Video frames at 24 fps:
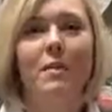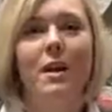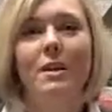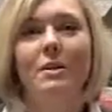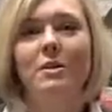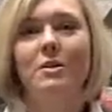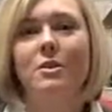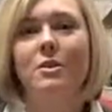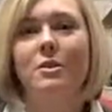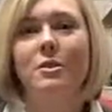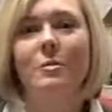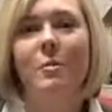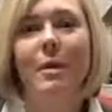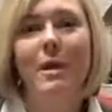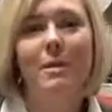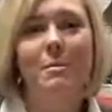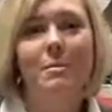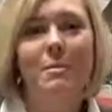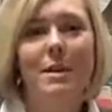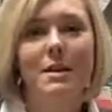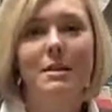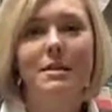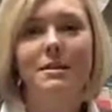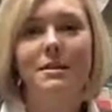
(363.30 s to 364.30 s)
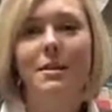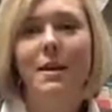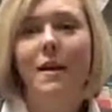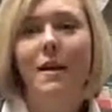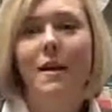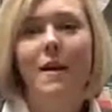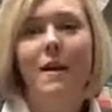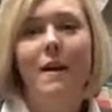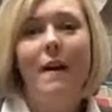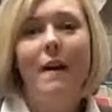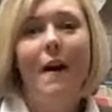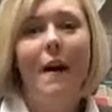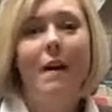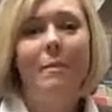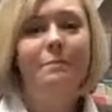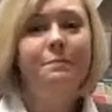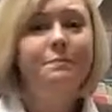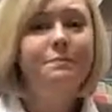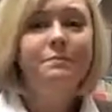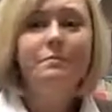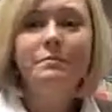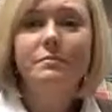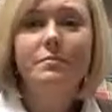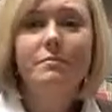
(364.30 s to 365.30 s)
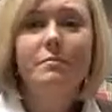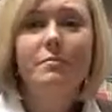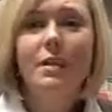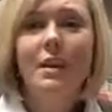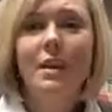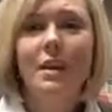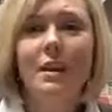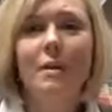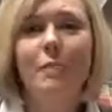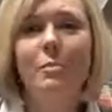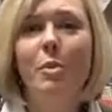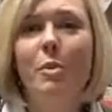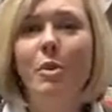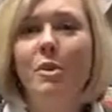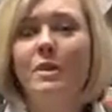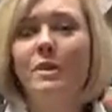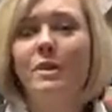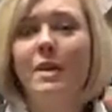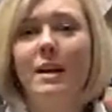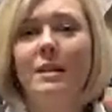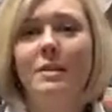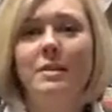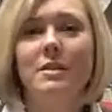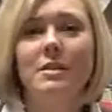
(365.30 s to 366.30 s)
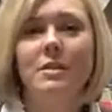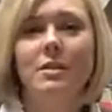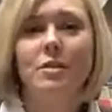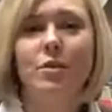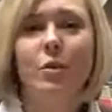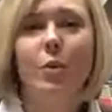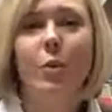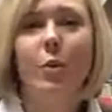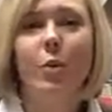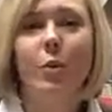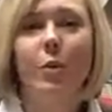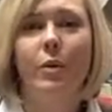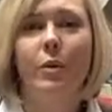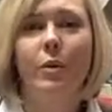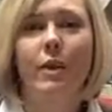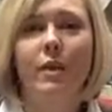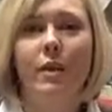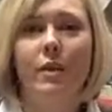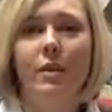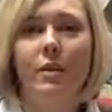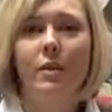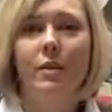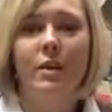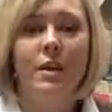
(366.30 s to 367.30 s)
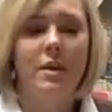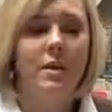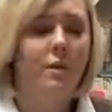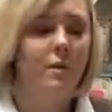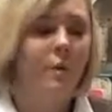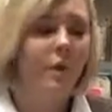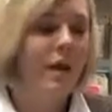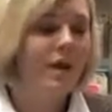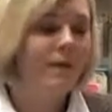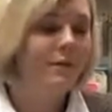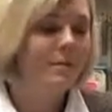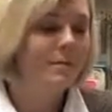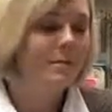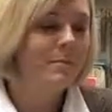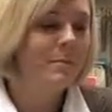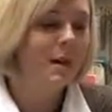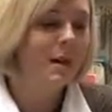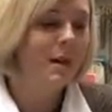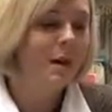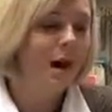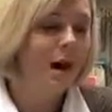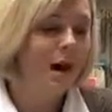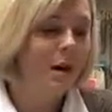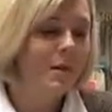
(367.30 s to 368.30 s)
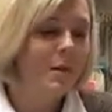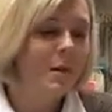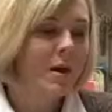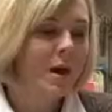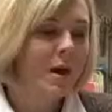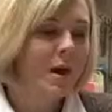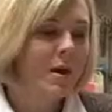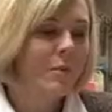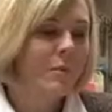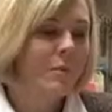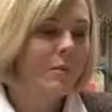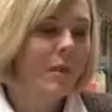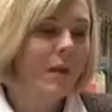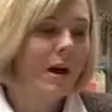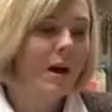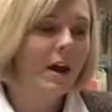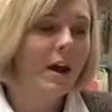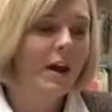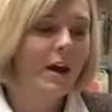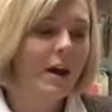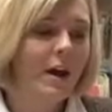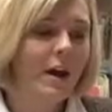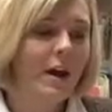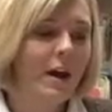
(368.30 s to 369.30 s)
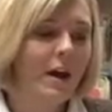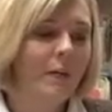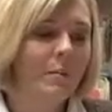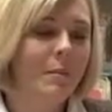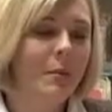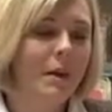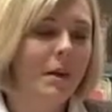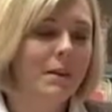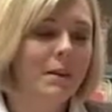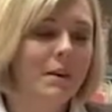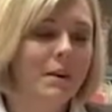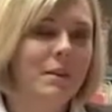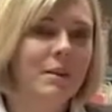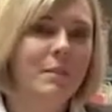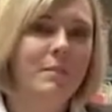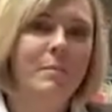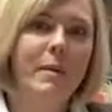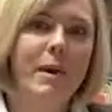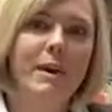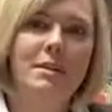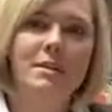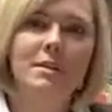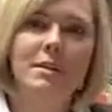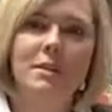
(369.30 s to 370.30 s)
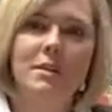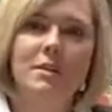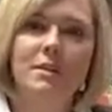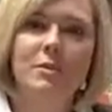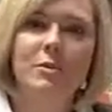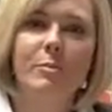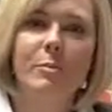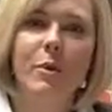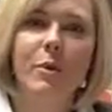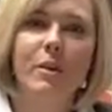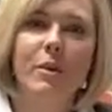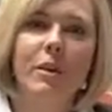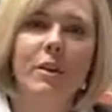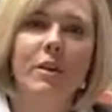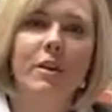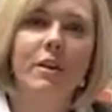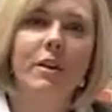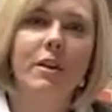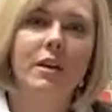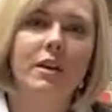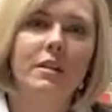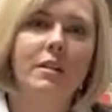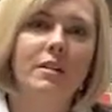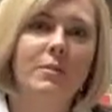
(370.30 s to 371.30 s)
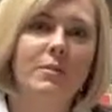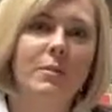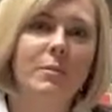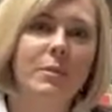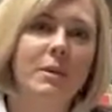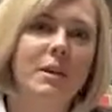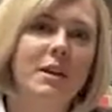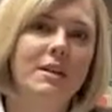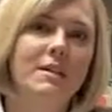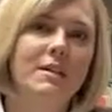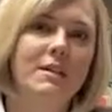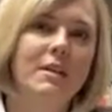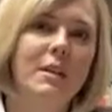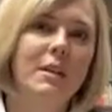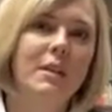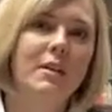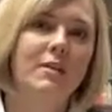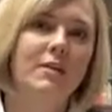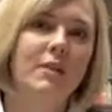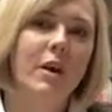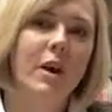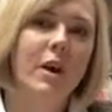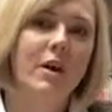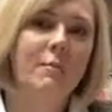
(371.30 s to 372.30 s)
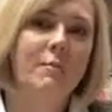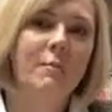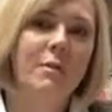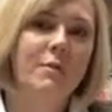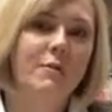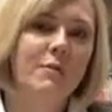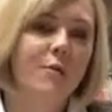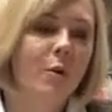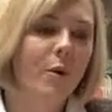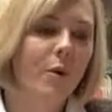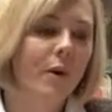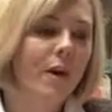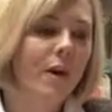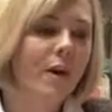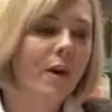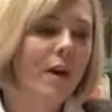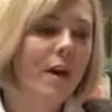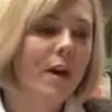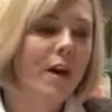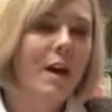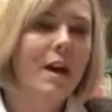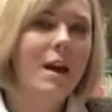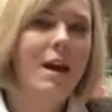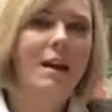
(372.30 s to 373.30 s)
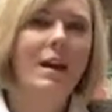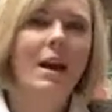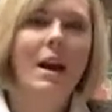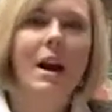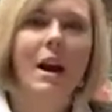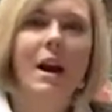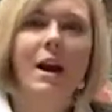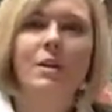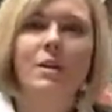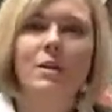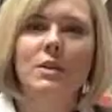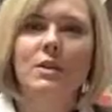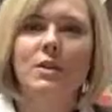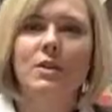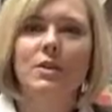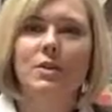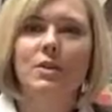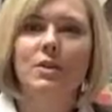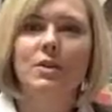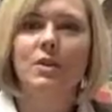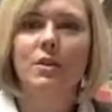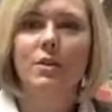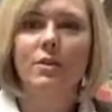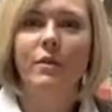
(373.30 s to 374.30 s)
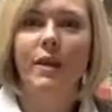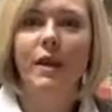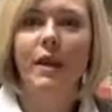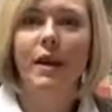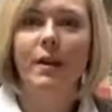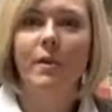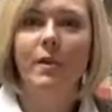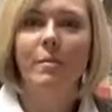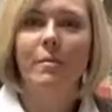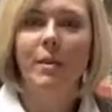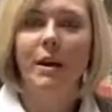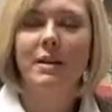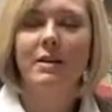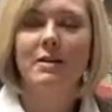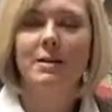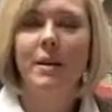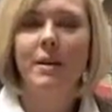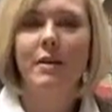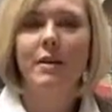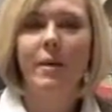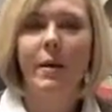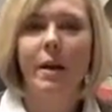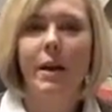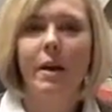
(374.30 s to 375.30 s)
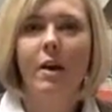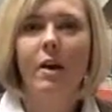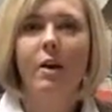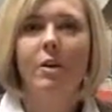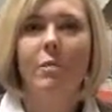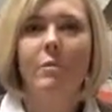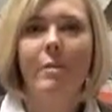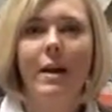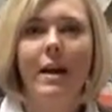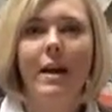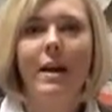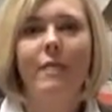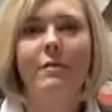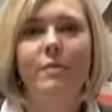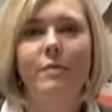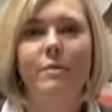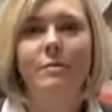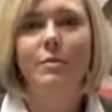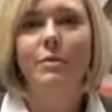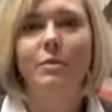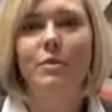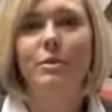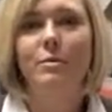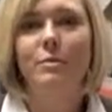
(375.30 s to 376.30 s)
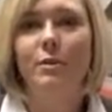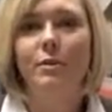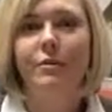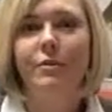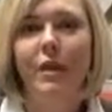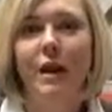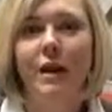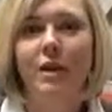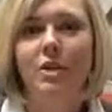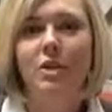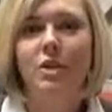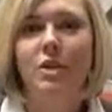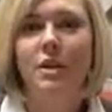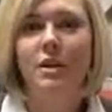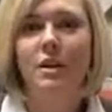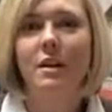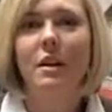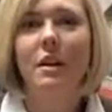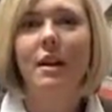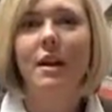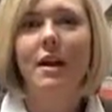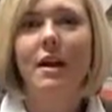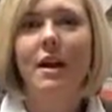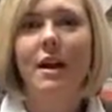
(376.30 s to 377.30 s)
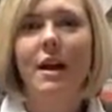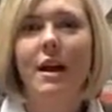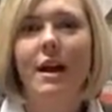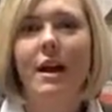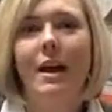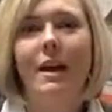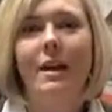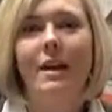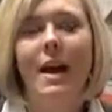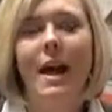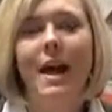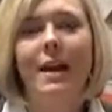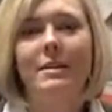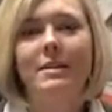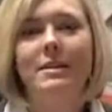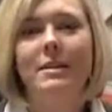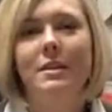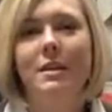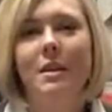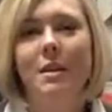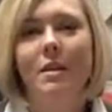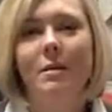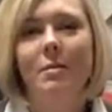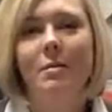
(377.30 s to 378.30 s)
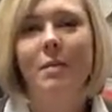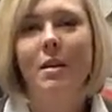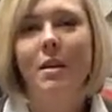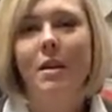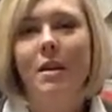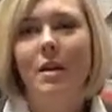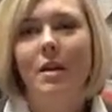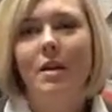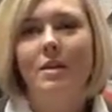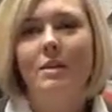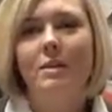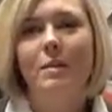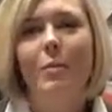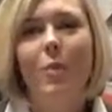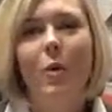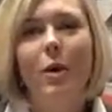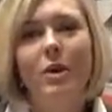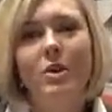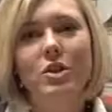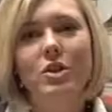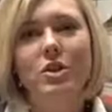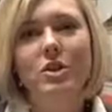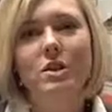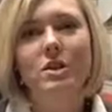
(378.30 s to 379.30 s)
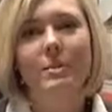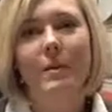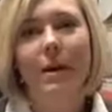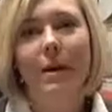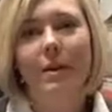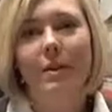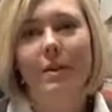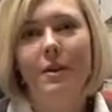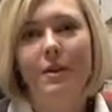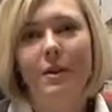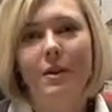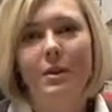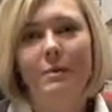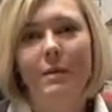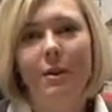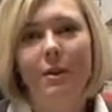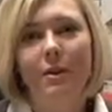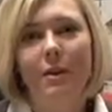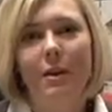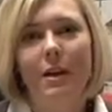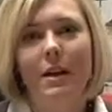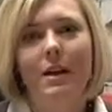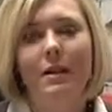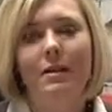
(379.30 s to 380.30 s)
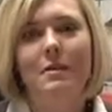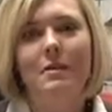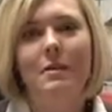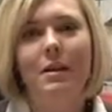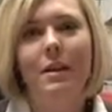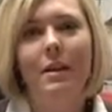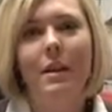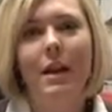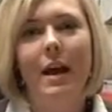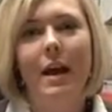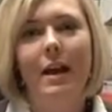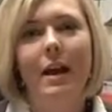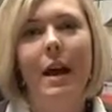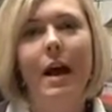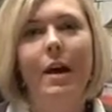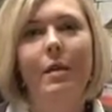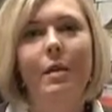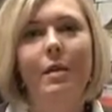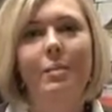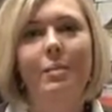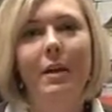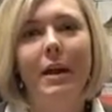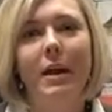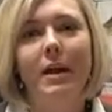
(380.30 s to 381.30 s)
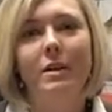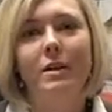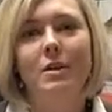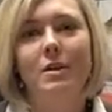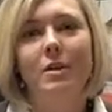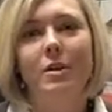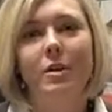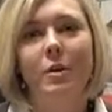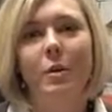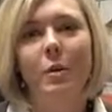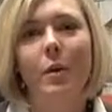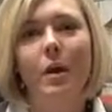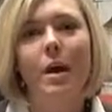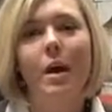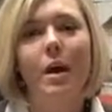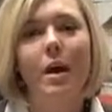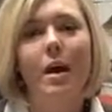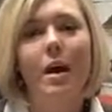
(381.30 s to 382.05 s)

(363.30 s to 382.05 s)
event, or you might miss an important test at school that you'll have to make up. But I think the best testimonial is from kids that have gone before. And I always do a survey on the bus on the way home. I have them do some reflection and ask them some questions about their experience and how they plan to